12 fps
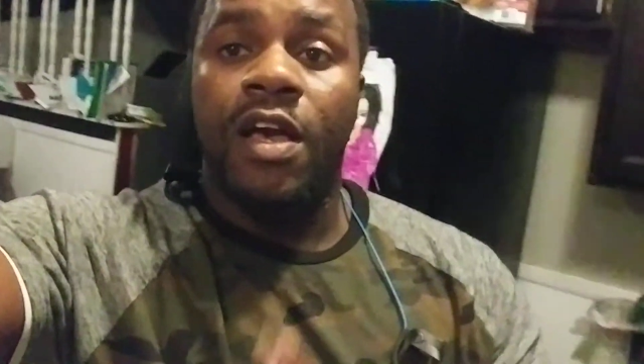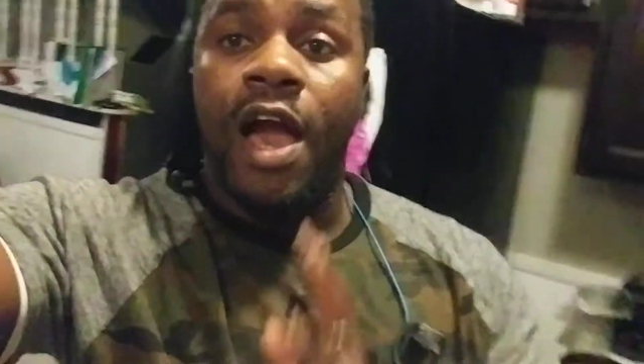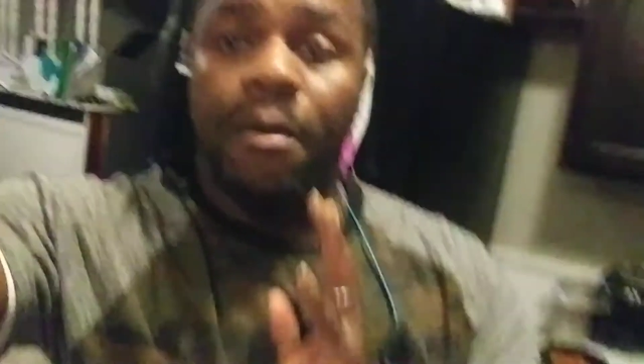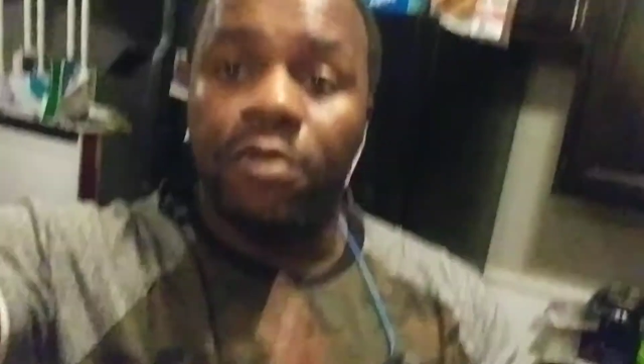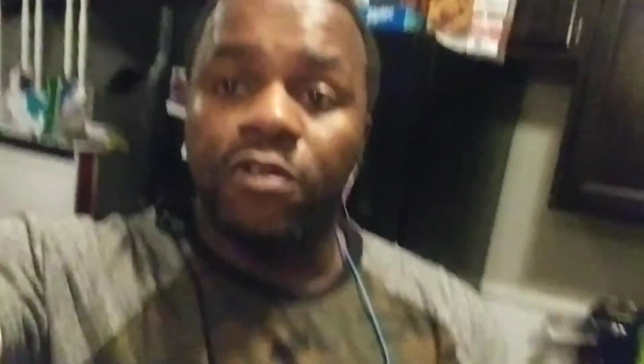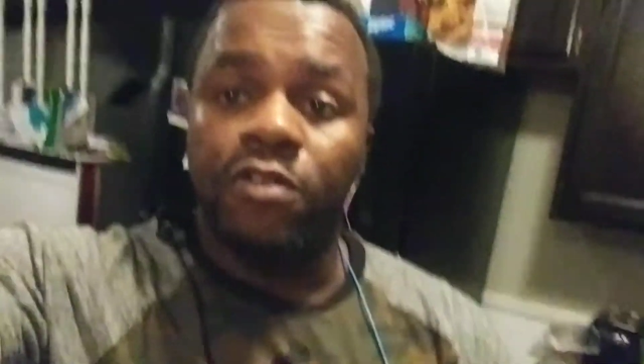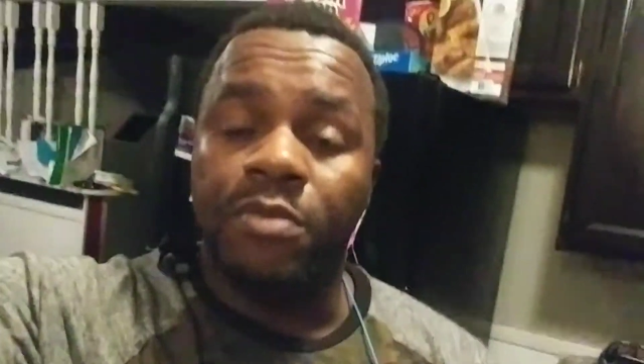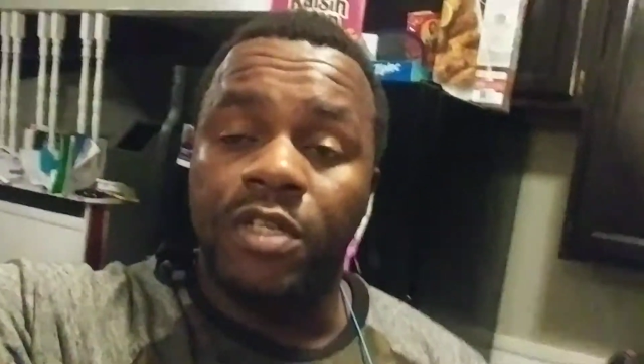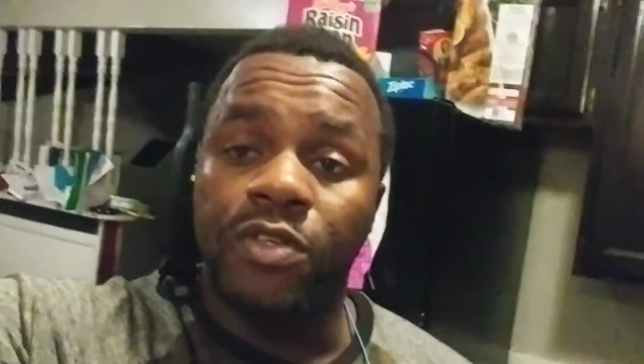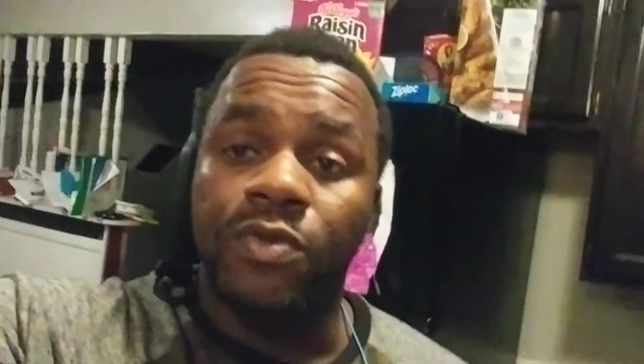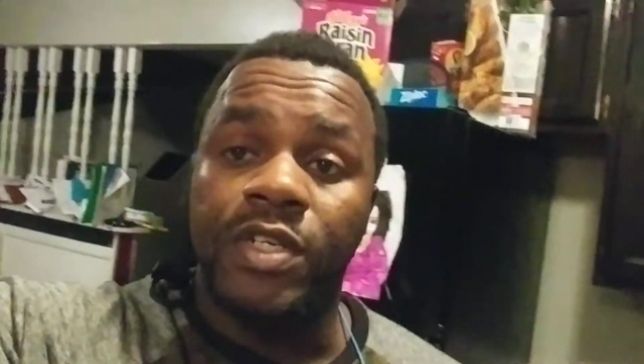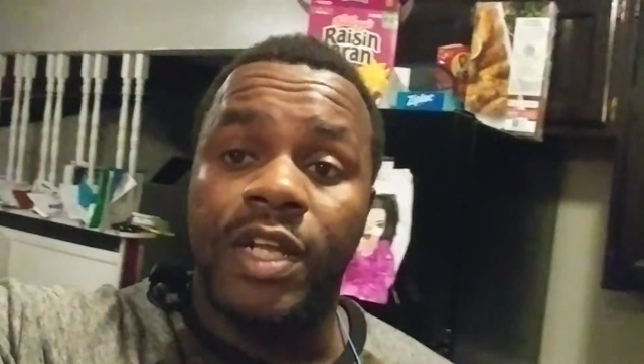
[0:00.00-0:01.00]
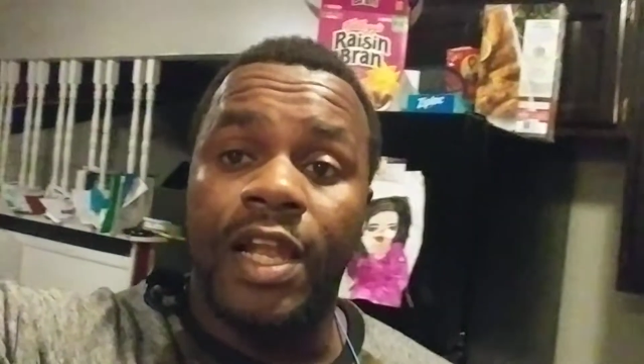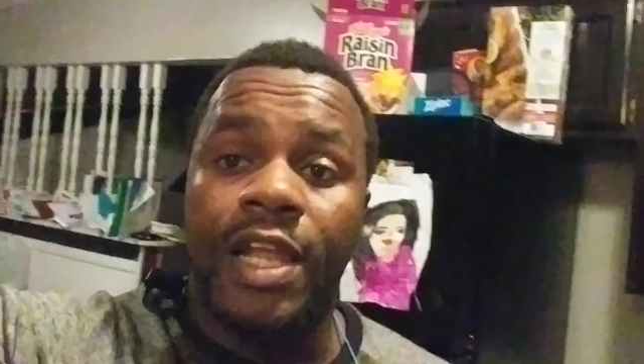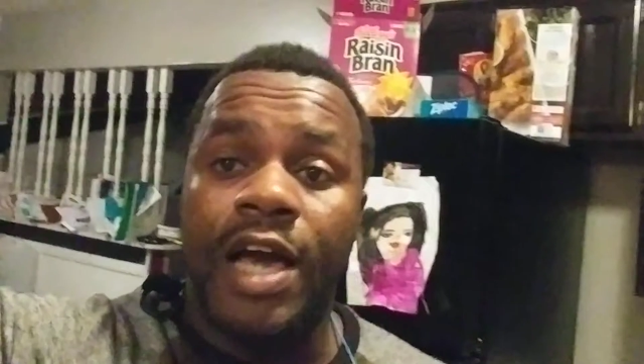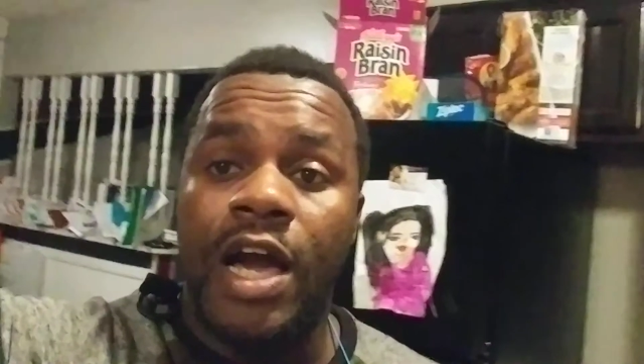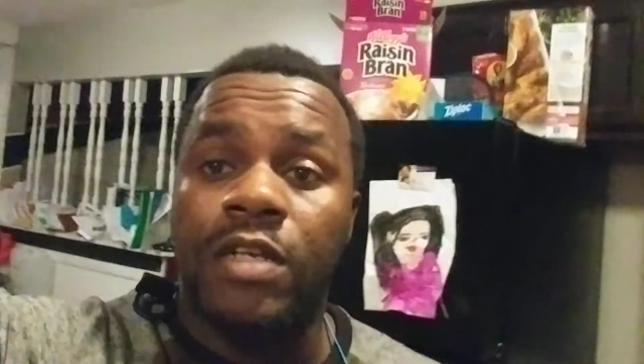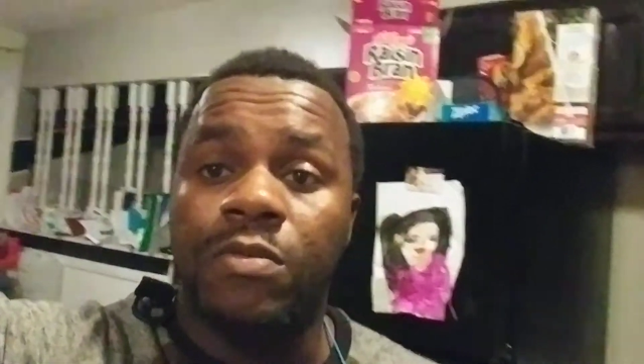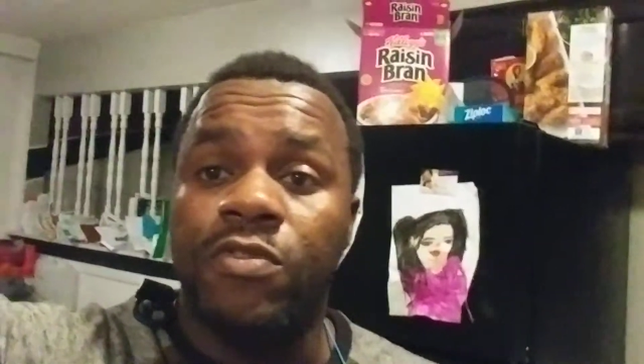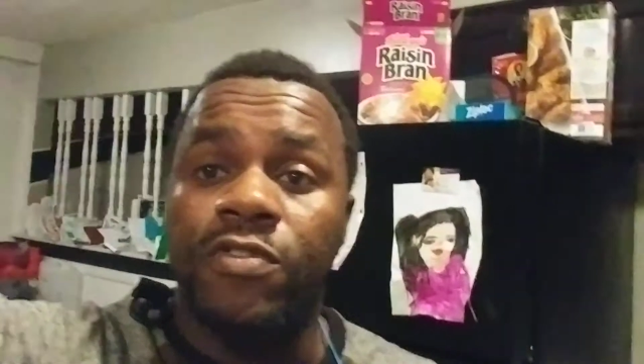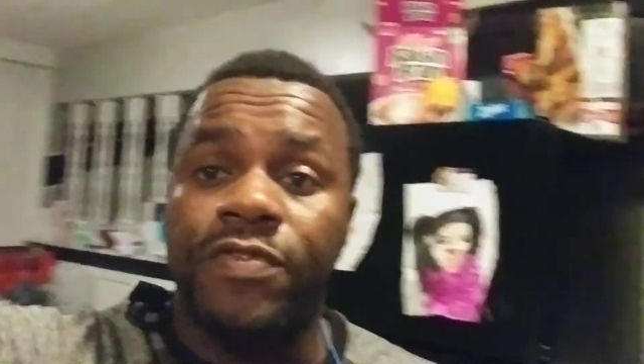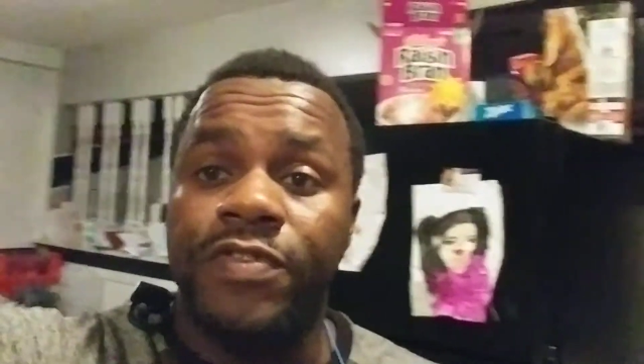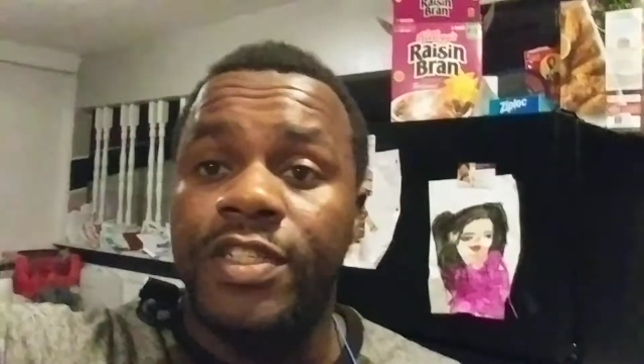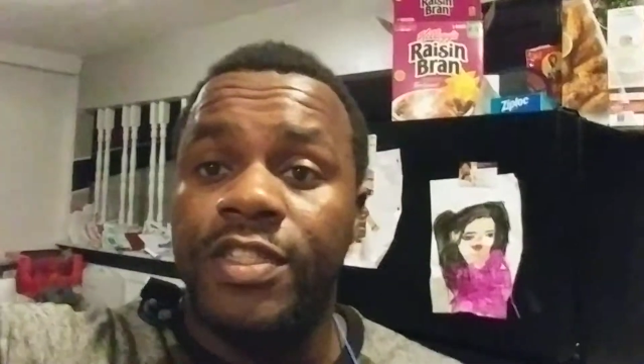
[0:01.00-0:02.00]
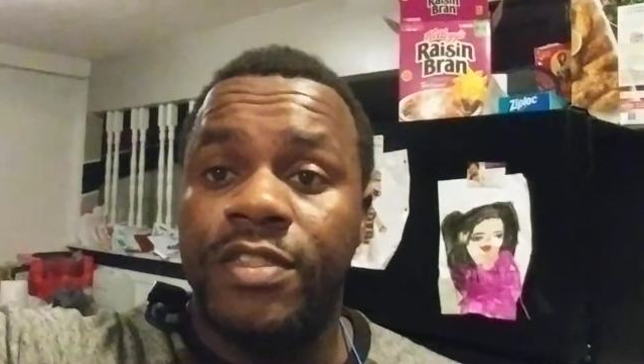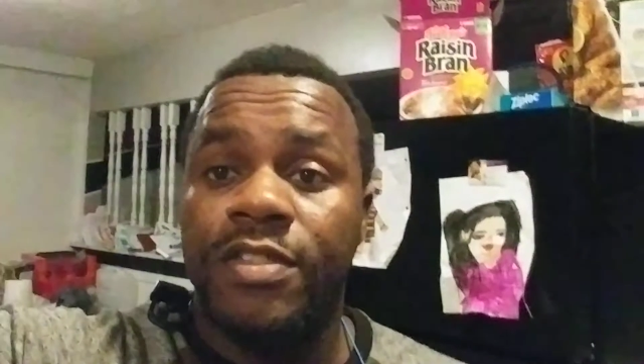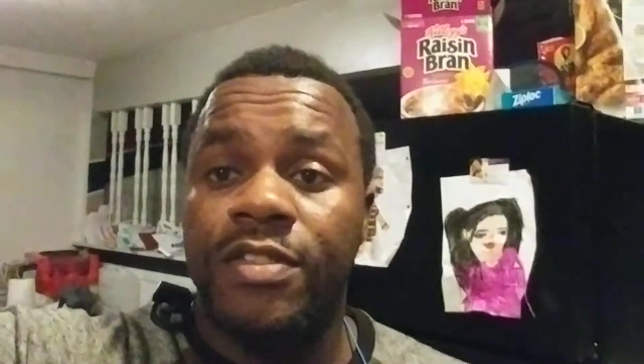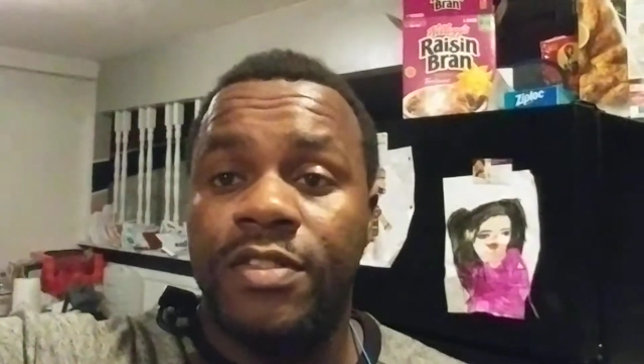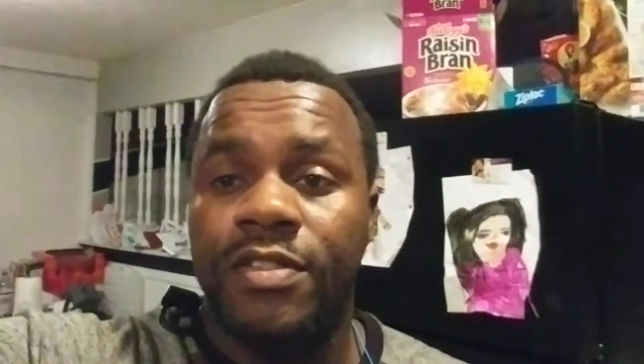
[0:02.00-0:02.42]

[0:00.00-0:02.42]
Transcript: I'm going to be doing a lot of movies.